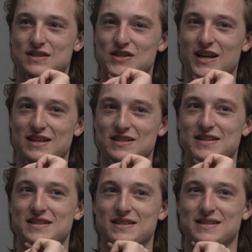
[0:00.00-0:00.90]
change
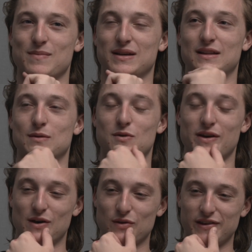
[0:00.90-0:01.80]
this into something a little more
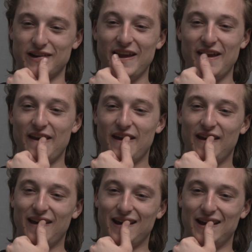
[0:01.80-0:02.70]
healthy.
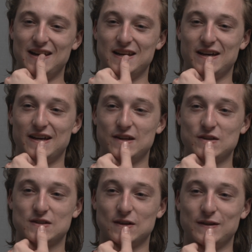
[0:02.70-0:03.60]
And
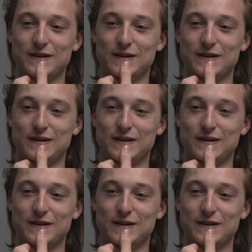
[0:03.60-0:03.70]
so